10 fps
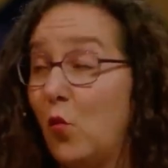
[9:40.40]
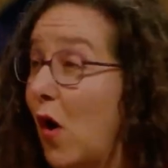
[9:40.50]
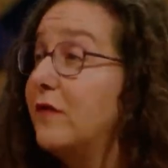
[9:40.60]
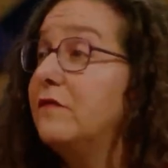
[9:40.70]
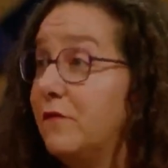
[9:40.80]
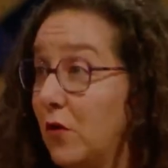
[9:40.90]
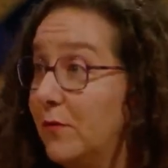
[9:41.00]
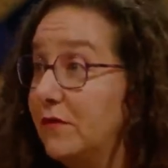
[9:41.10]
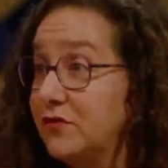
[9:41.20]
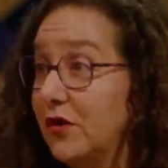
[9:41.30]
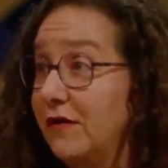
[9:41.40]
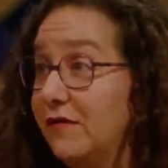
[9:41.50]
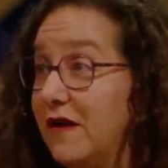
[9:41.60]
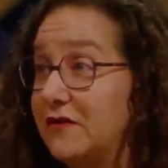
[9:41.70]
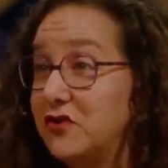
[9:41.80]
one form of
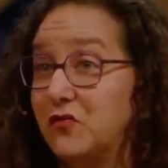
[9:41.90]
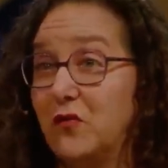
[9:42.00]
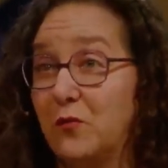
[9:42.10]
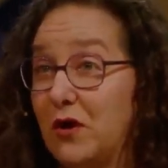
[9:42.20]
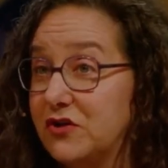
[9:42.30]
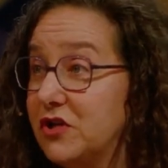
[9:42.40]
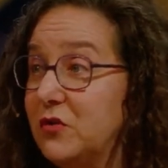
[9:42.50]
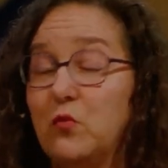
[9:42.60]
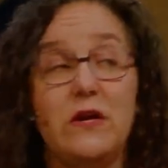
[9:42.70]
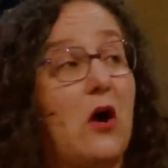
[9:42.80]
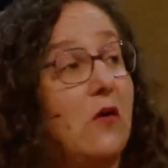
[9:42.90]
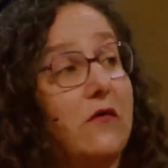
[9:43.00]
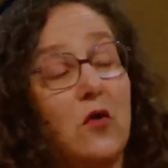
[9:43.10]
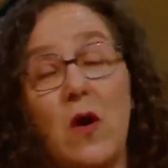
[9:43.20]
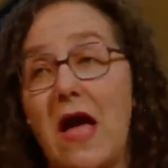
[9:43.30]
transnational repression. We
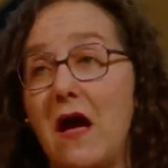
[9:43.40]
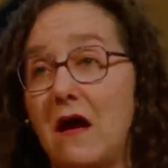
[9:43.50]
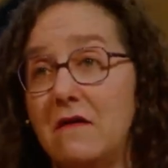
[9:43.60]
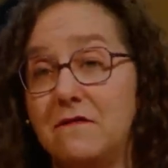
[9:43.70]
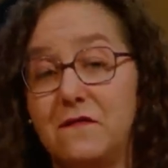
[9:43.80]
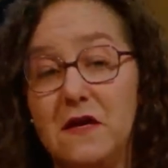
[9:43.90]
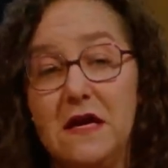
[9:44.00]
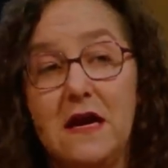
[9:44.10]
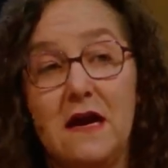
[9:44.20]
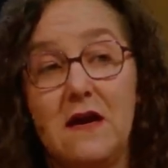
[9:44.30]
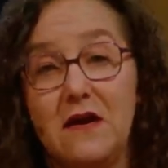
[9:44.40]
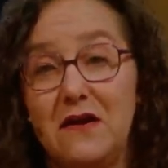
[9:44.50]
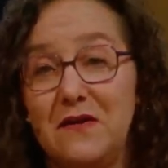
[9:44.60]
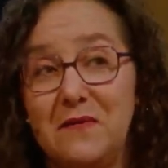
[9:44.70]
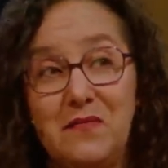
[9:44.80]
also have
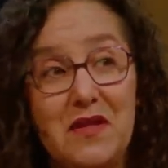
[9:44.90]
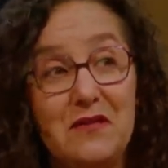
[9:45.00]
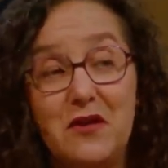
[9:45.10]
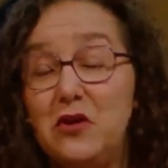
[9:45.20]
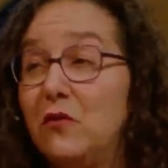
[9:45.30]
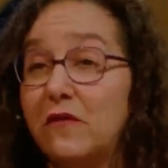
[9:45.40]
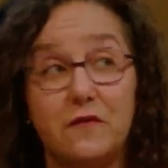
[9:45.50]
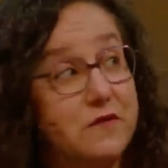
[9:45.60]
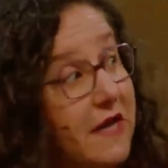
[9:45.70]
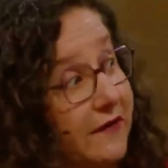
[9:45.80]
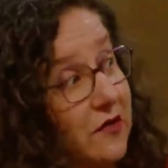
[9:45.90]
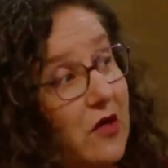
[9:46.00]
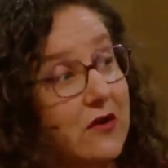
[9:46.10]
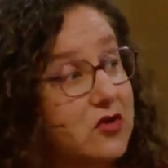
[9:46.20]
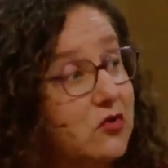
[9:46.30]
the use of
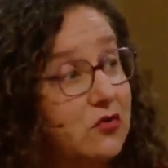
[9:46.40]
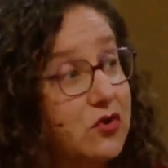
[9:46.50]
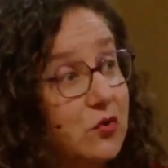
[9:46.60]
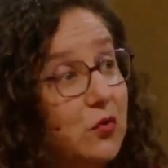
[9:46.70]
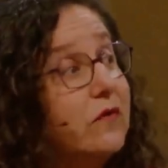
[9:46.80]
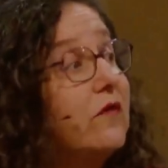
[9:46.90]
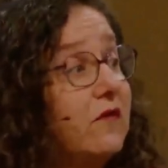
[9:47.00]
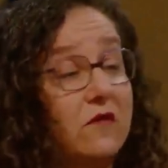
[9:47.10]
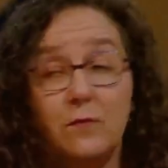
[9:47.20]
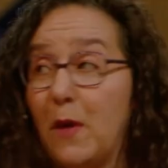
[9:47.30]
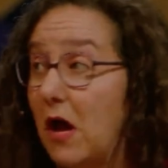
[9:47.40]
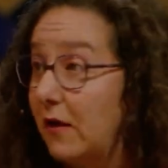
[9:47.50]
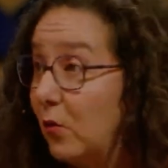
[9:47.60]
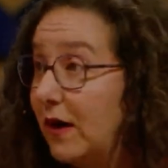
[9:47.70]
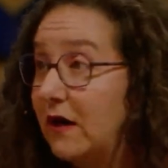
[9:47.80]
technological tools,
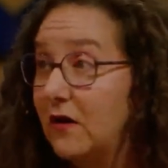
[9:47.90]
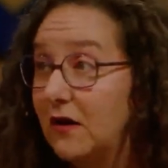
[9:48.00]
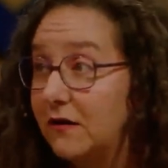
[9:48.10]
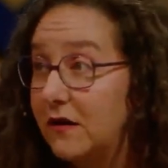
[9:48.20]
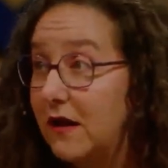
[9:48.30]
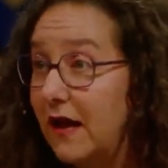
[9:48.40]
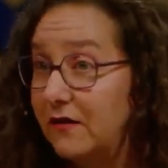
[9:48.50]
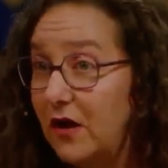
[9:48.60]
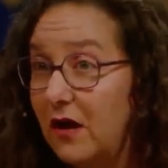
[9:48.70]
spyware, and